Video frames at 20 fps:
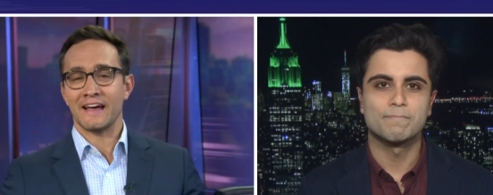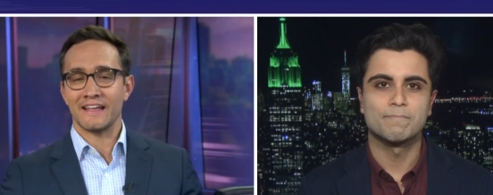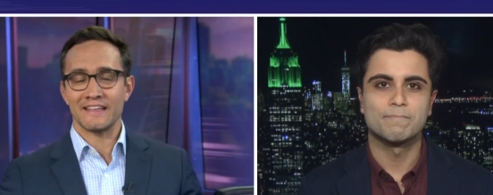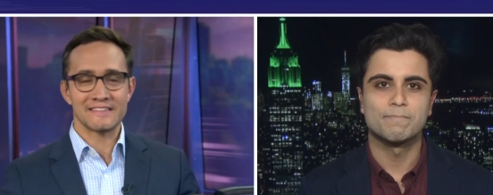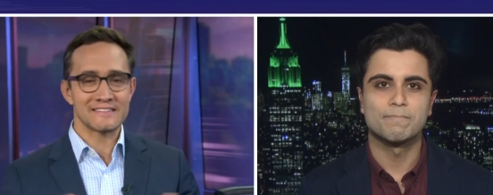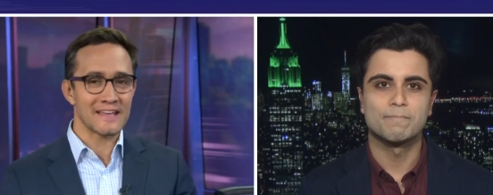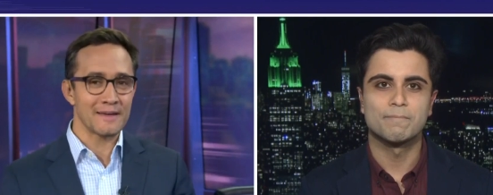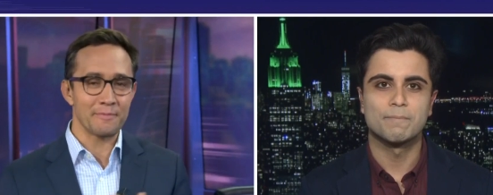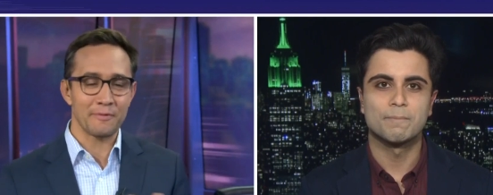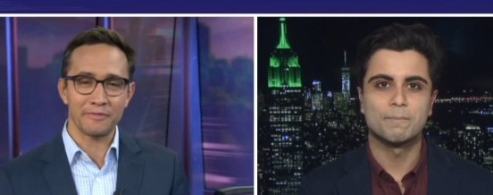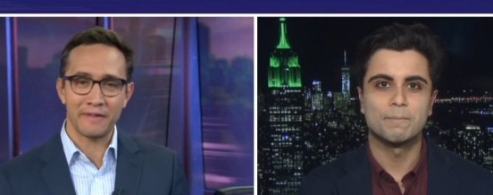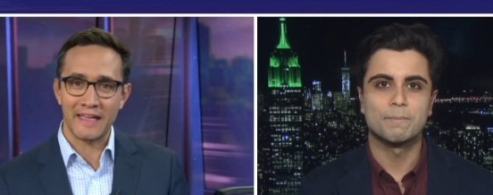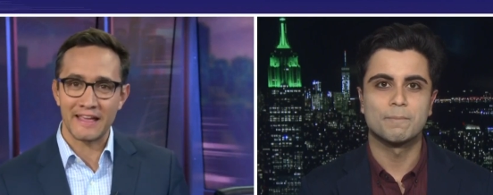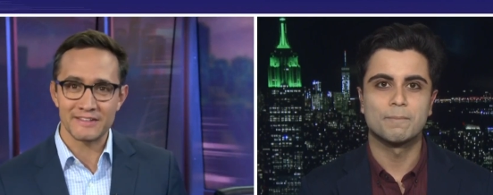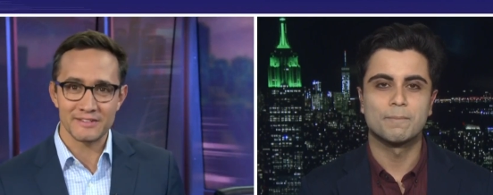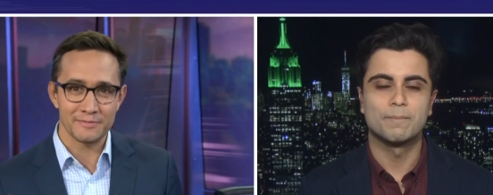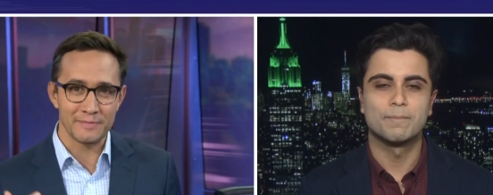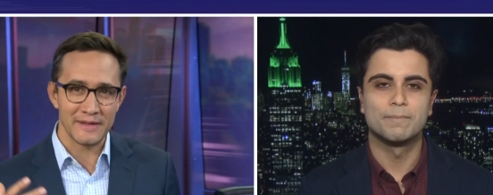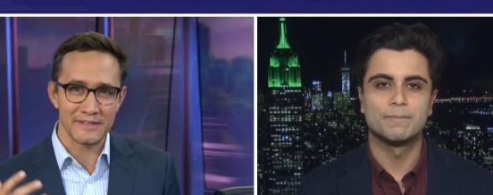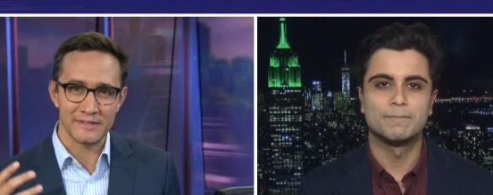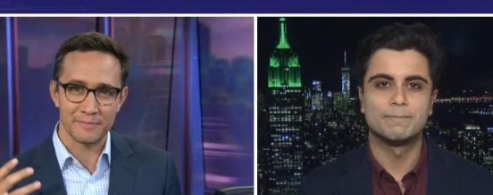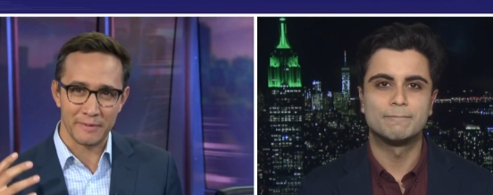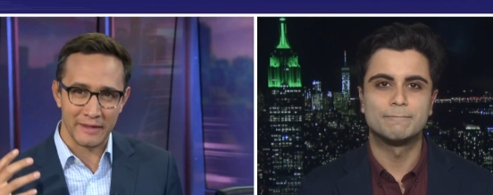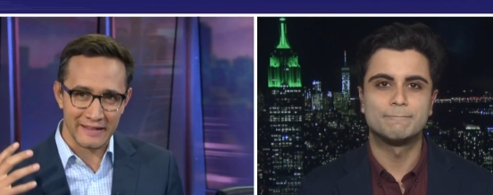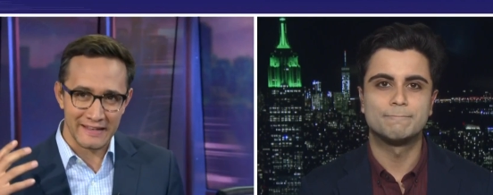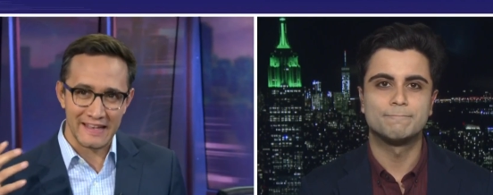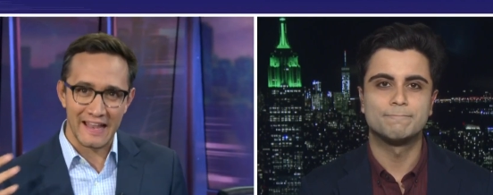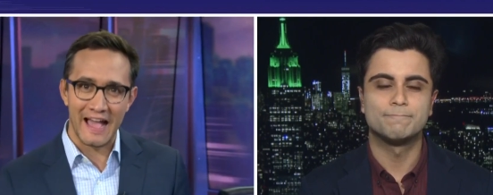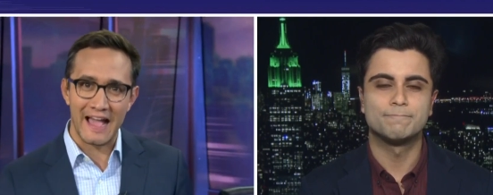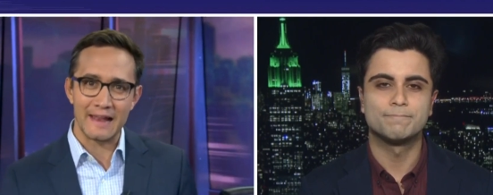Speaker 1: this type of cancer makes up
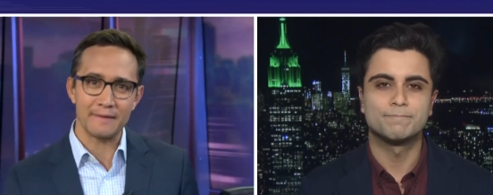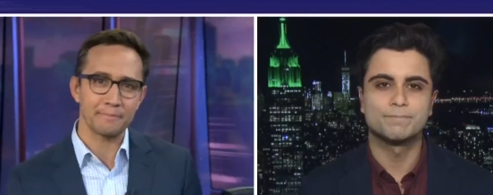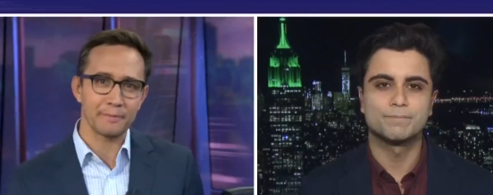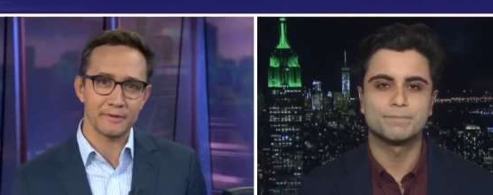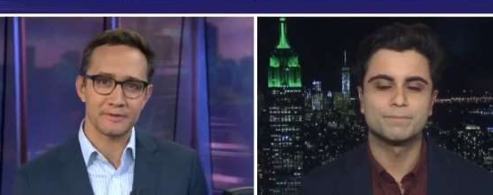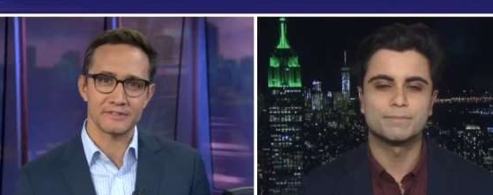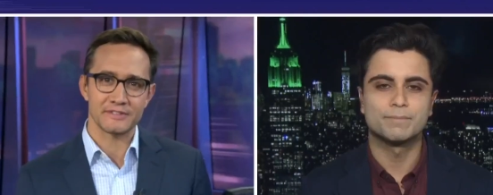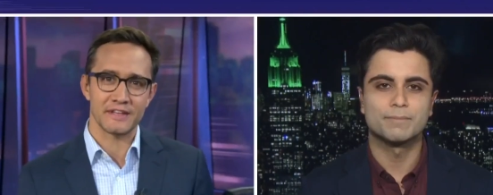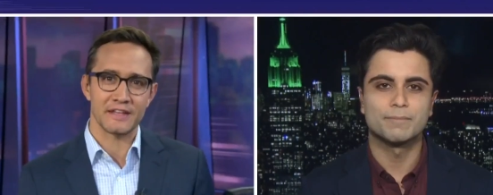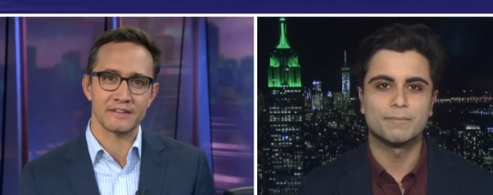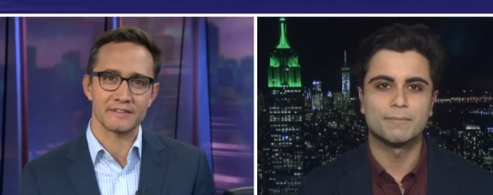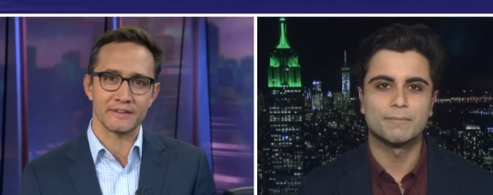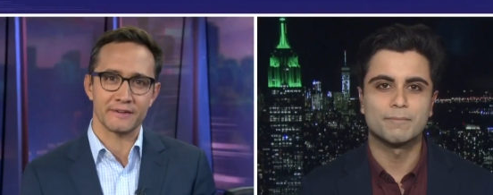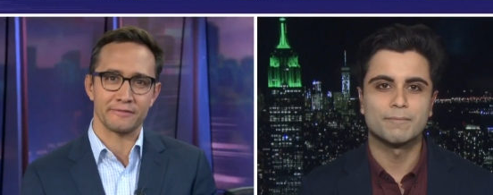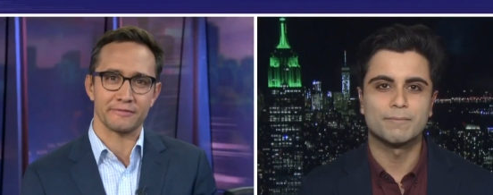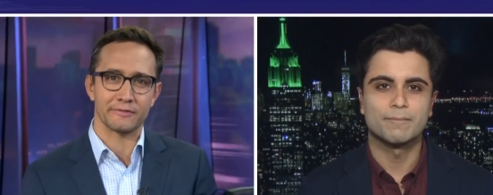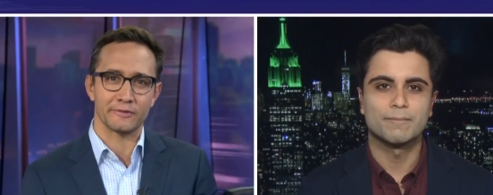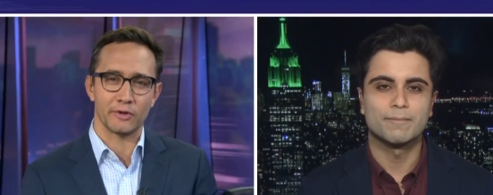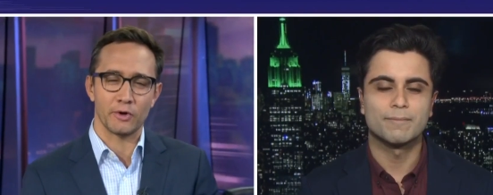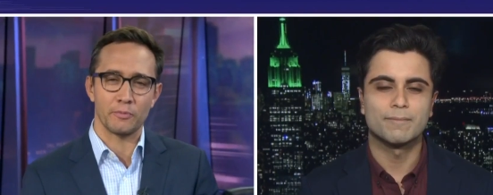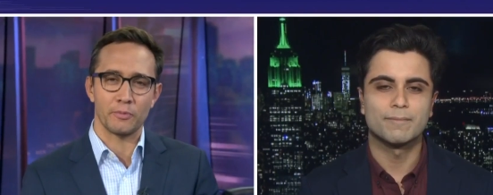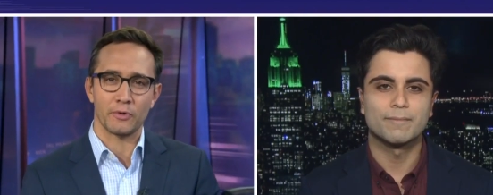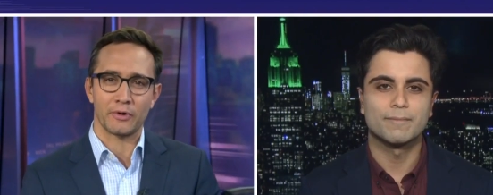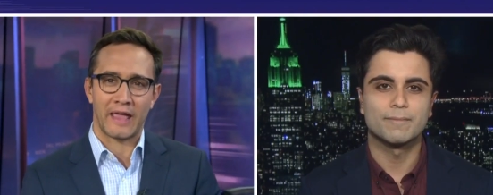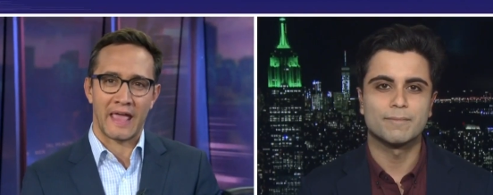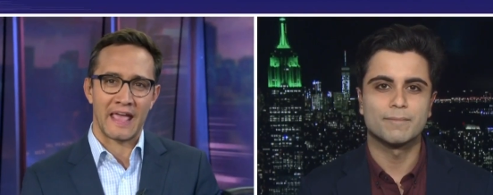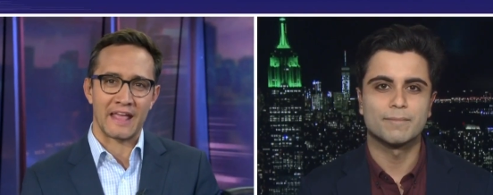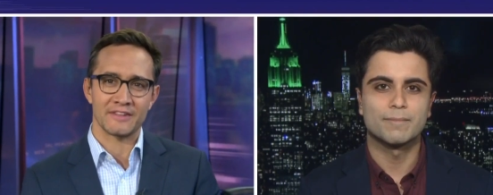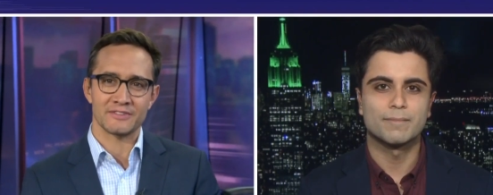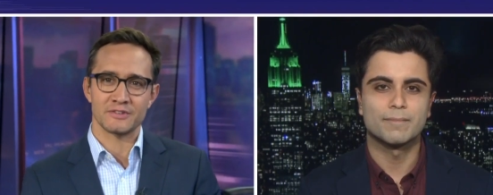like 9% of global
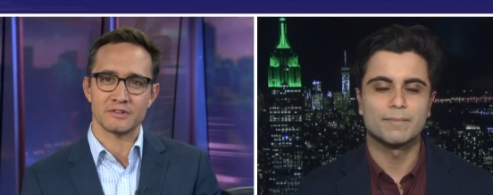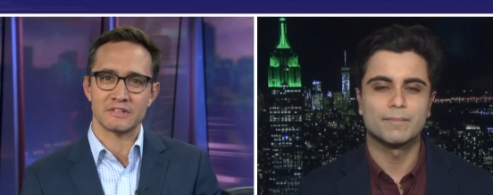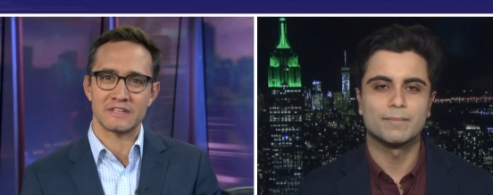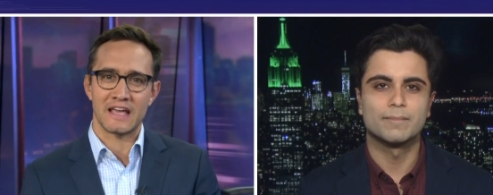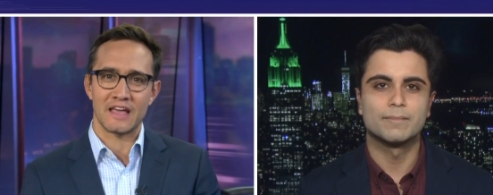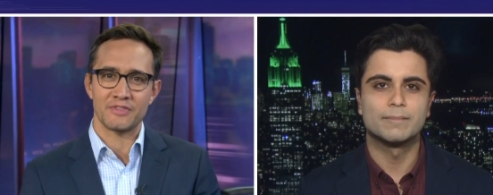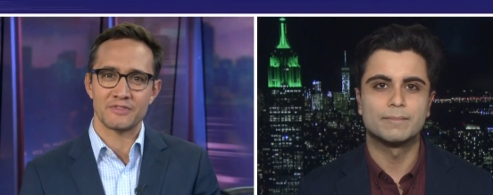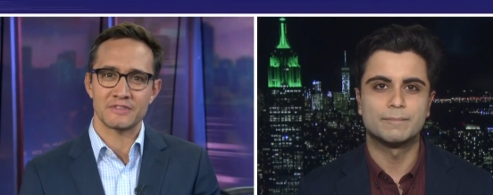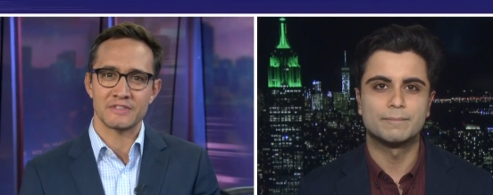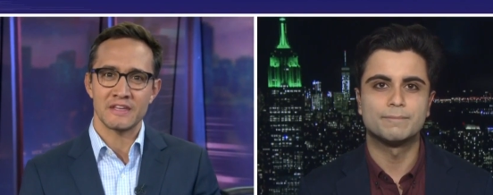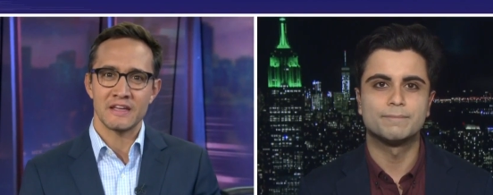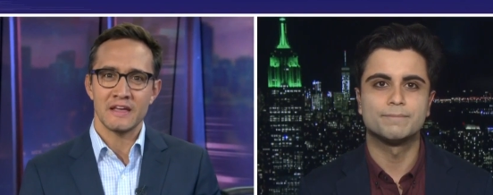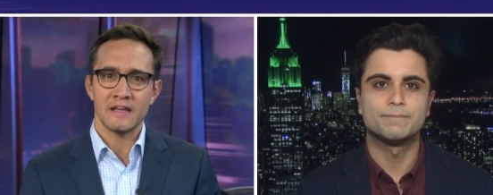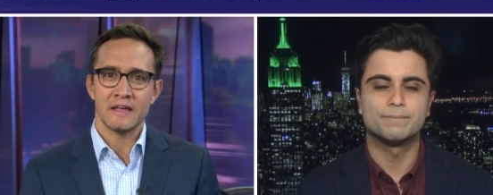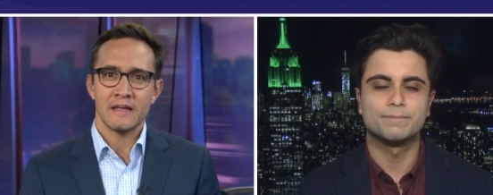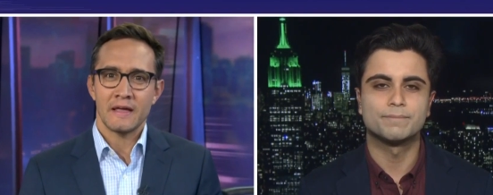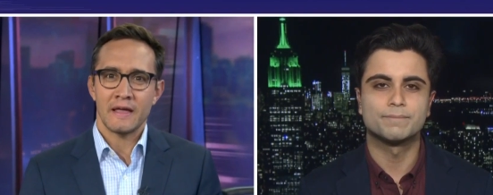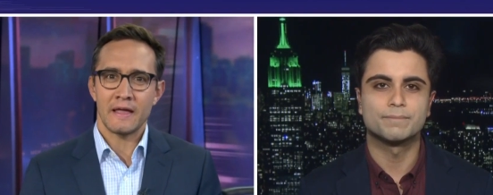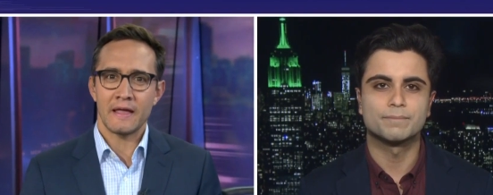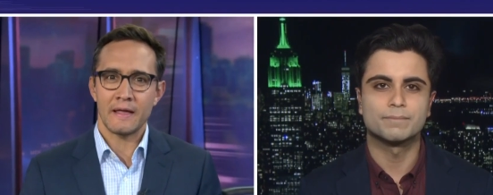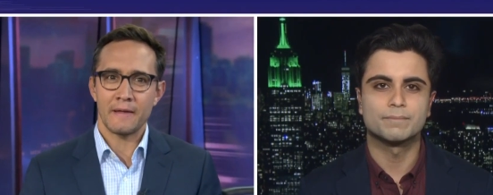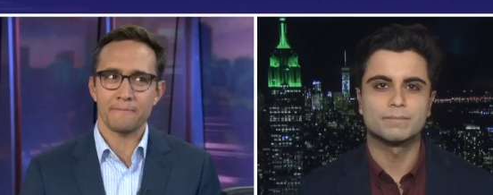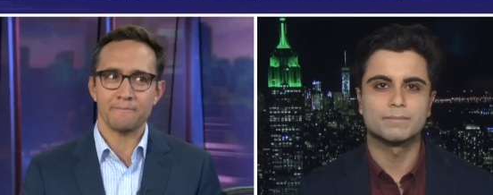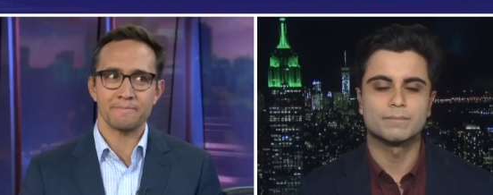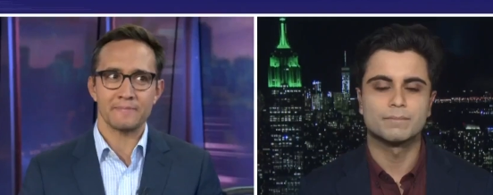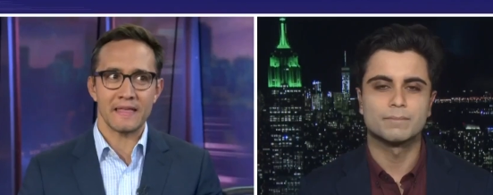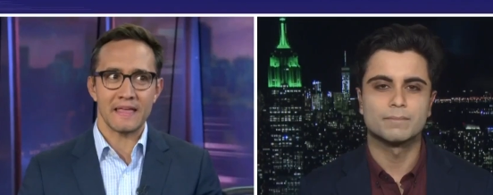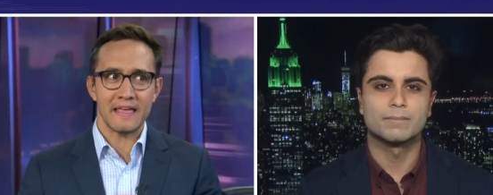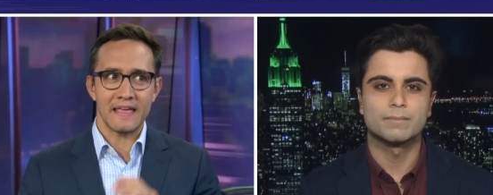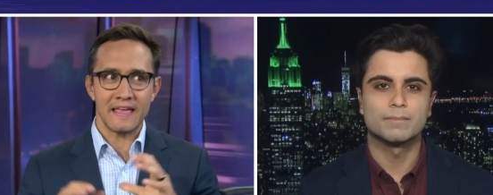cancer deaths.
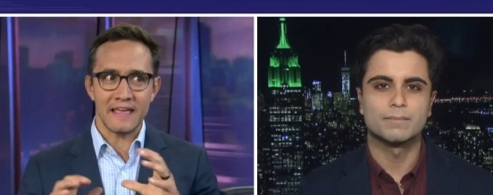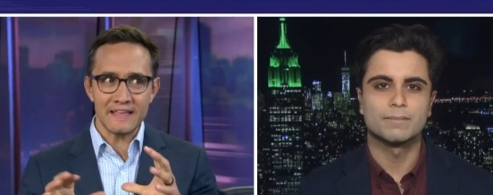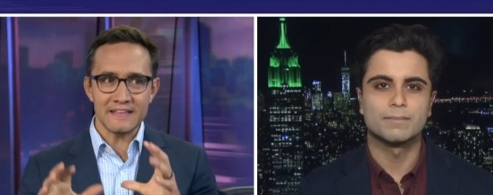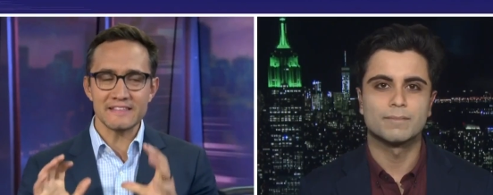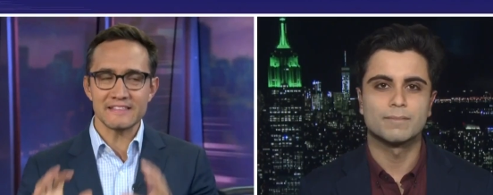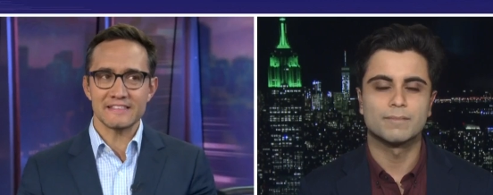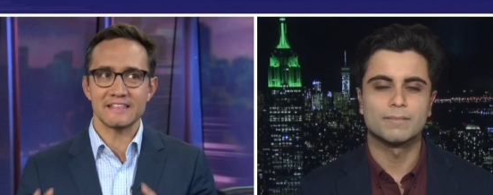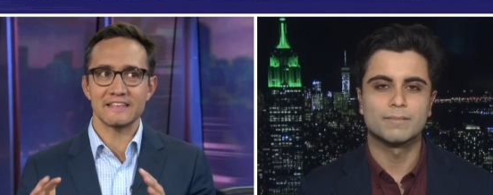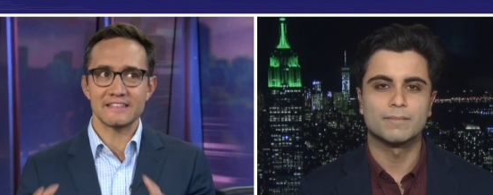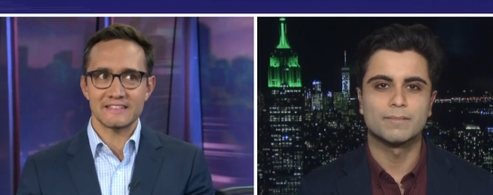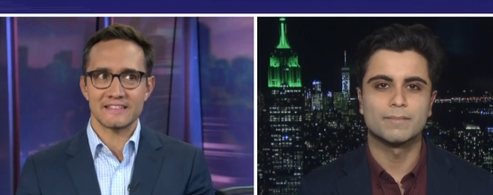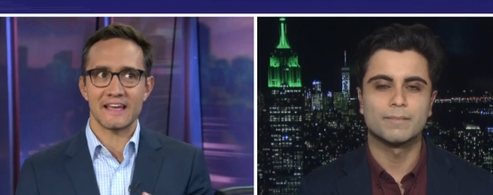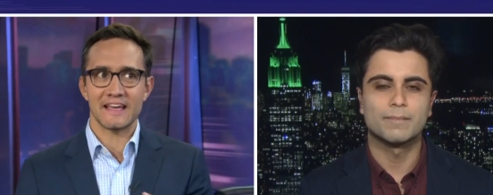Is this